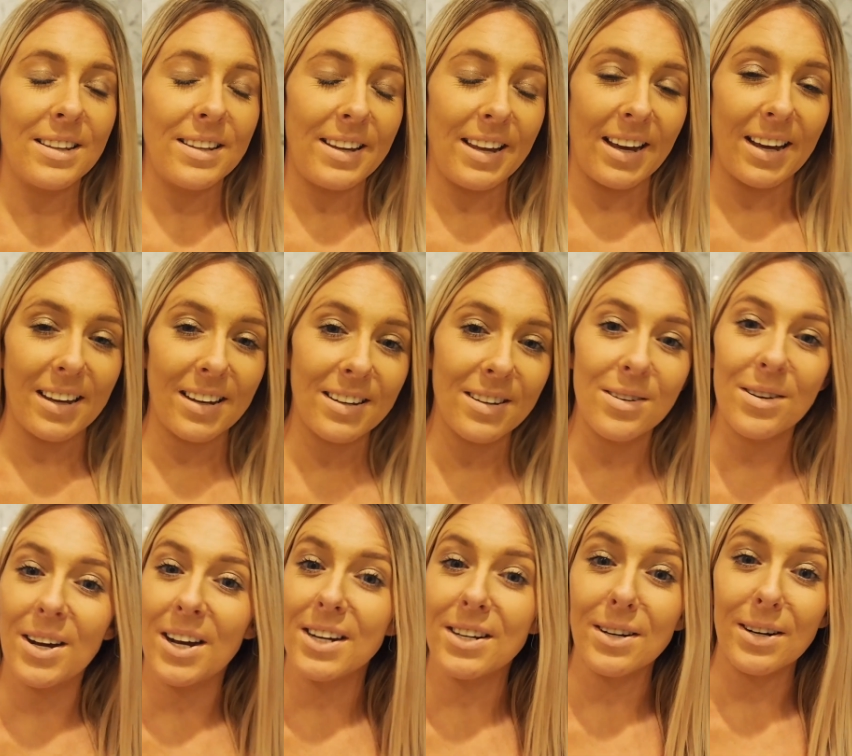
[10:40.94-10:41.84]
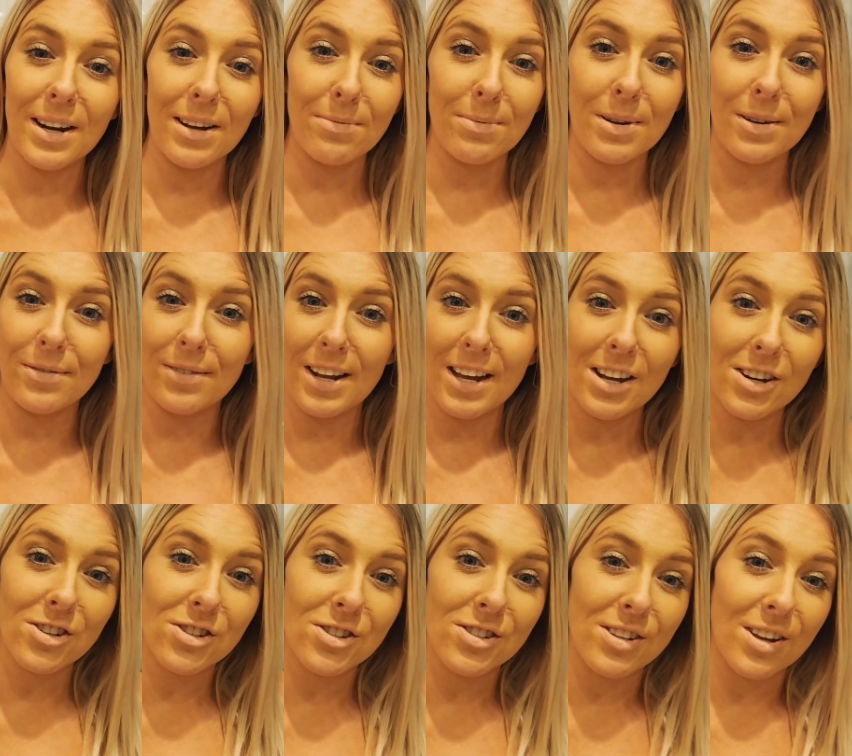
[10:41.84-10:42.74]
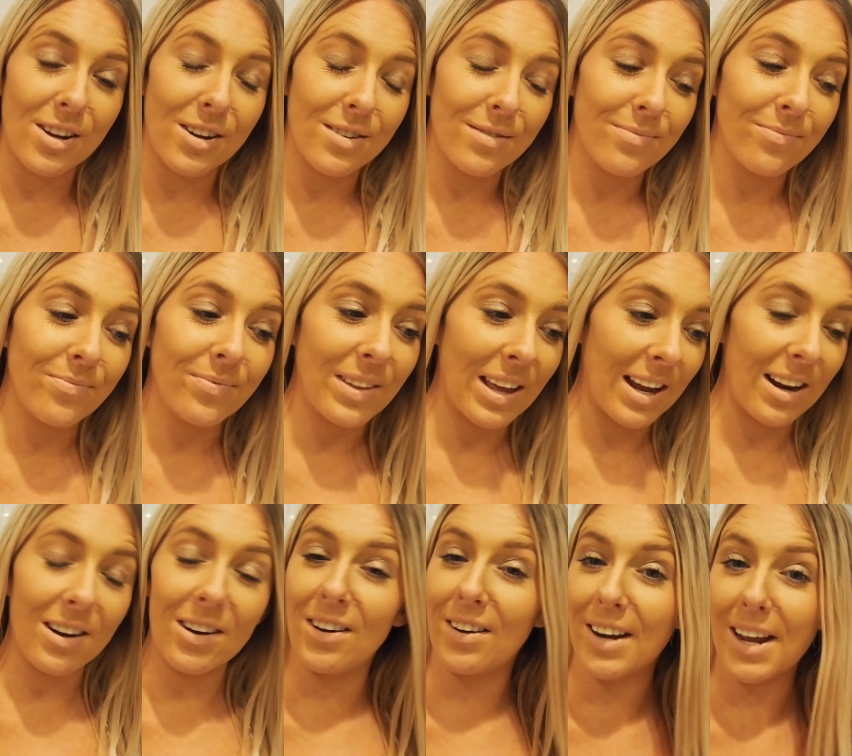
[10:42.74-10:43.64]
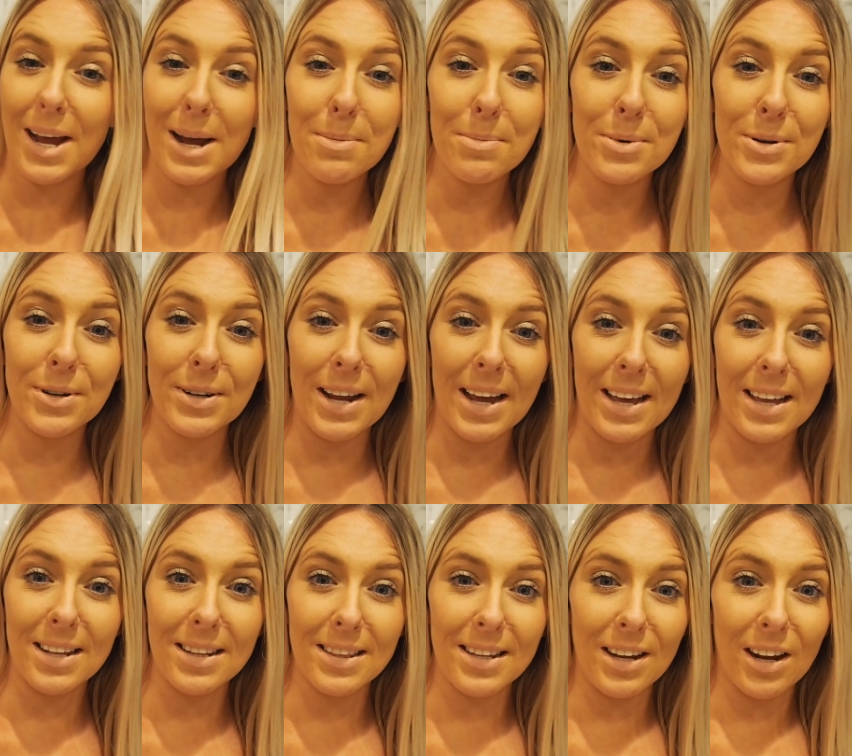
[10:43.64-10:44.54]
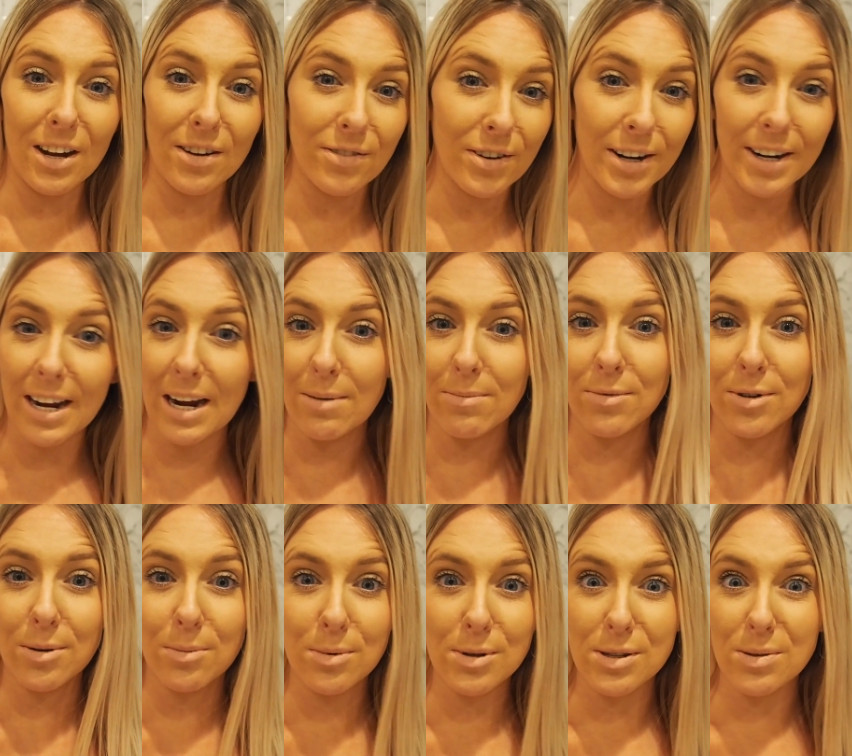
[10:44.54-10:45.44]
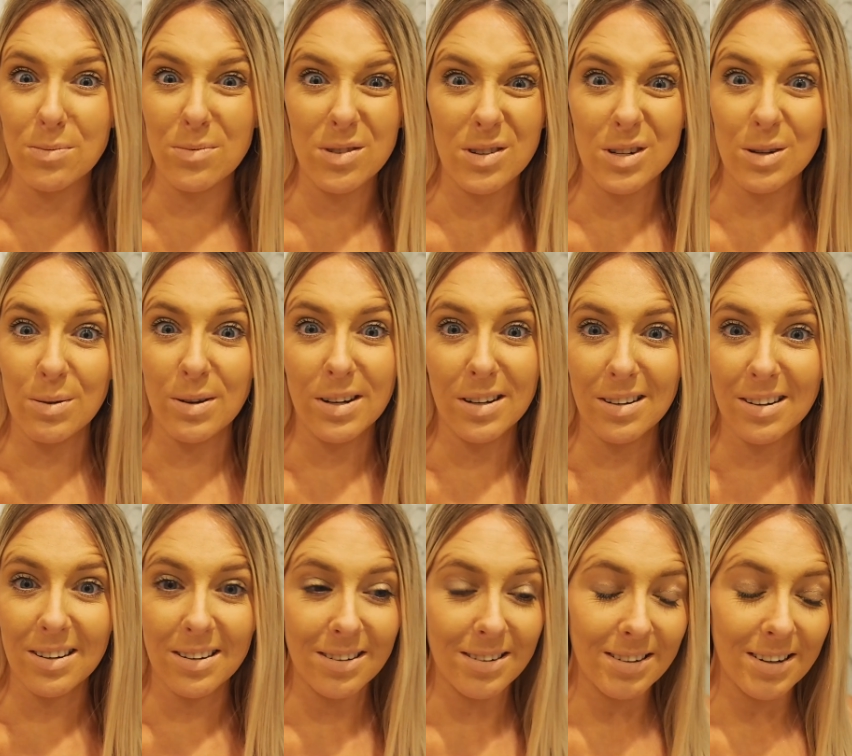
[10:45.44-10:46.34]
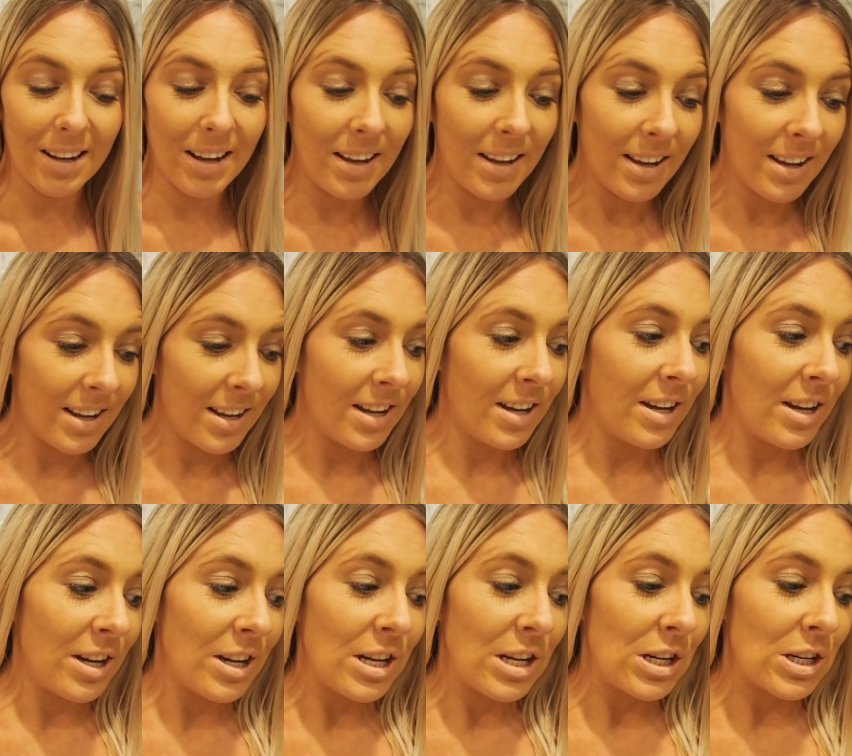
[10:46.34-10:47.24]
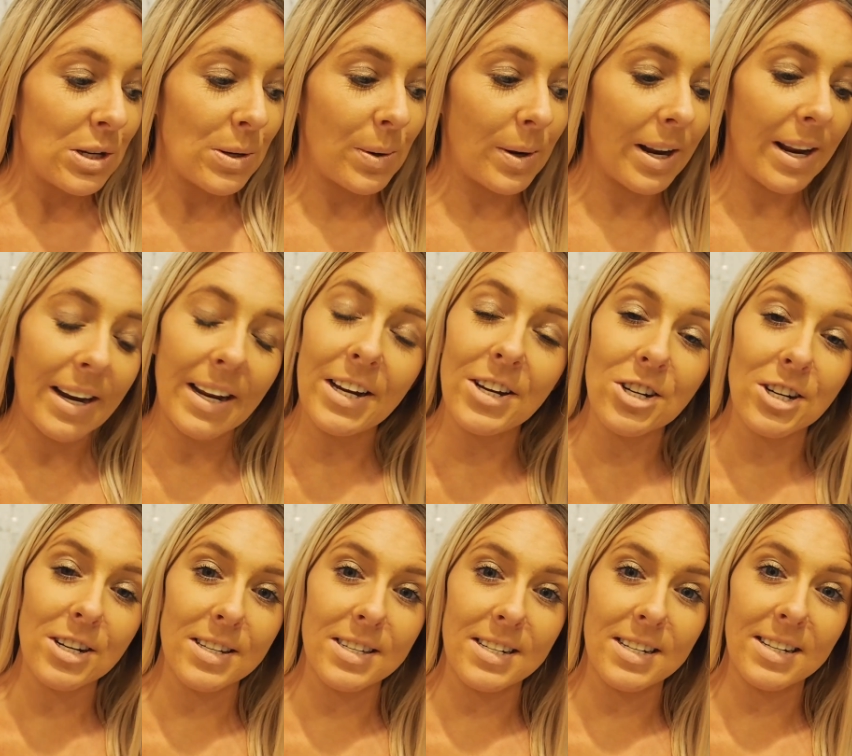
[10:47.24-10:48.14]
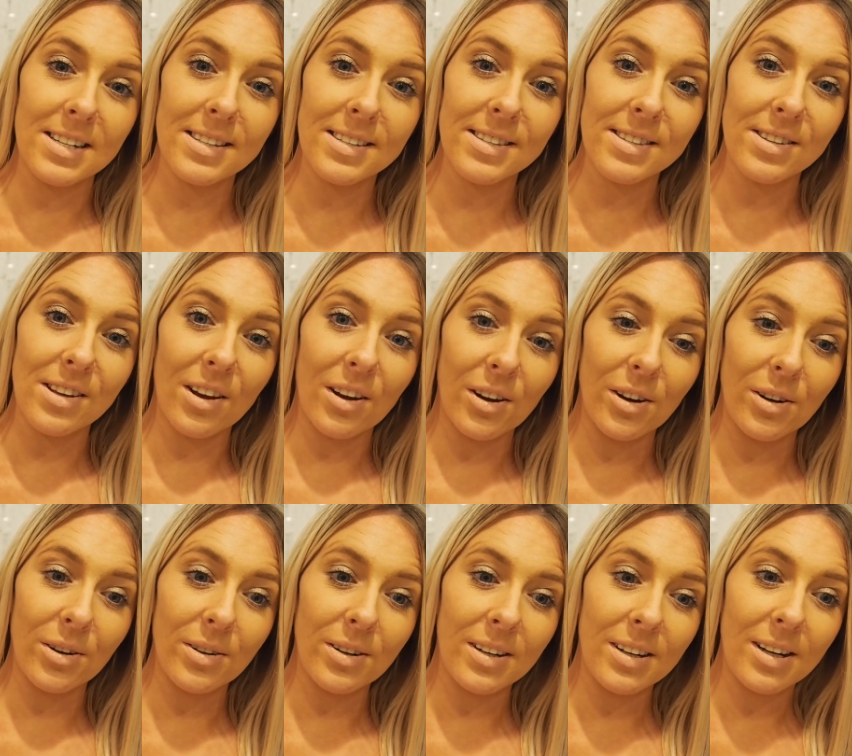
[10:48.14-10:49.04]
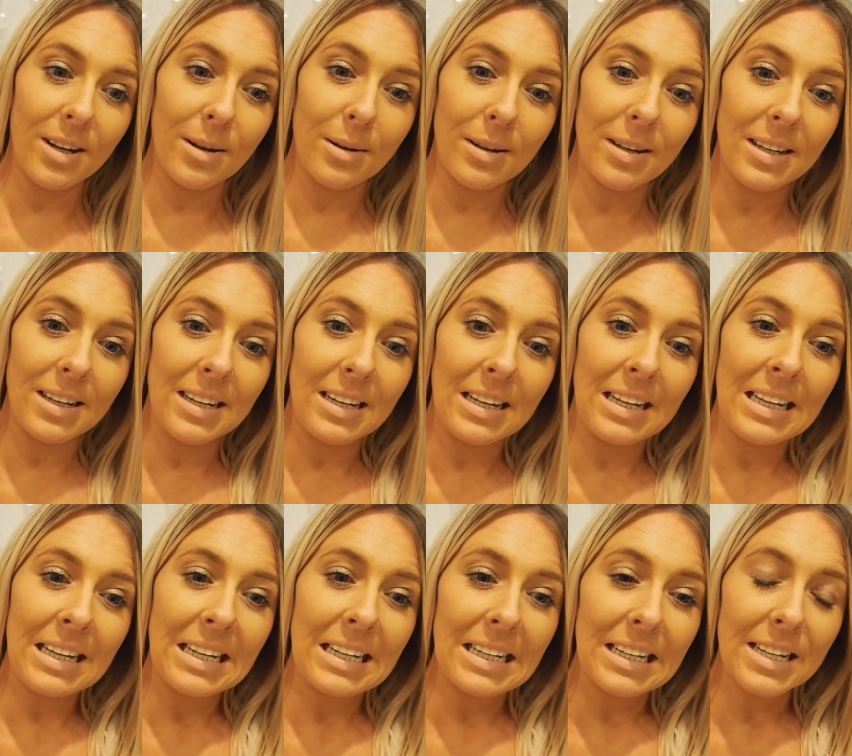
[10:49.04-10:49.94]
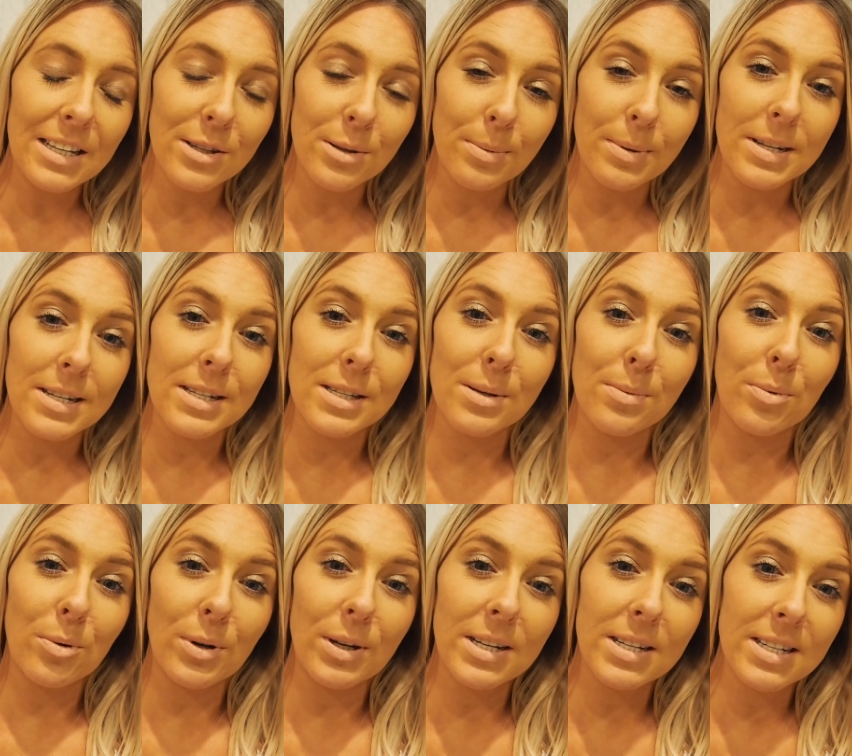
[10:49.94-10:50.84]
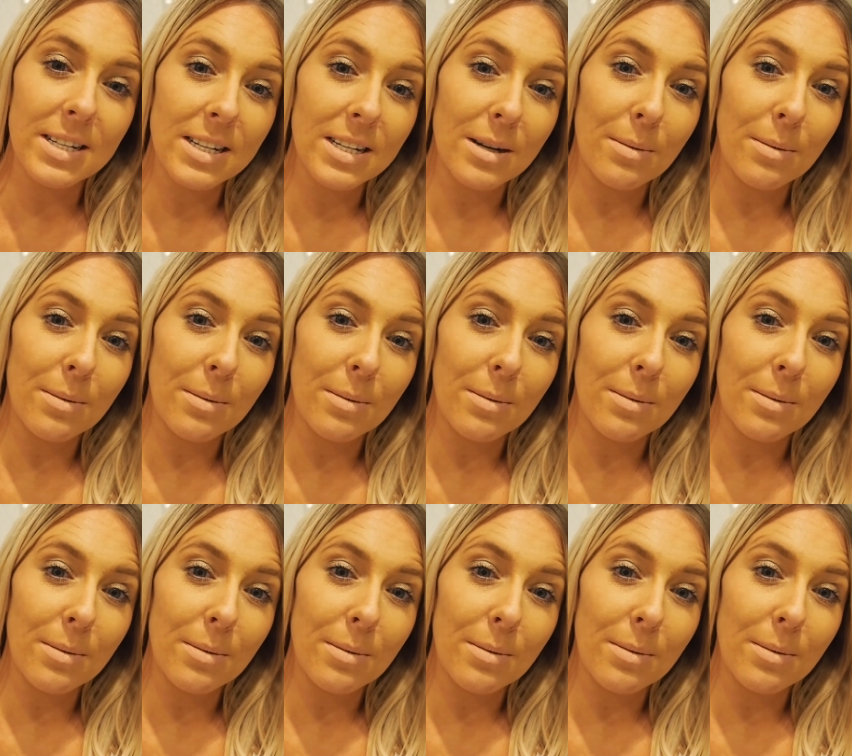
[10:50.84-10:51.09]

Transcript: yeah, I don't have my flash, so that can't happen. And the iPhone camera wasn't doing any justice, so a little bit disappointed.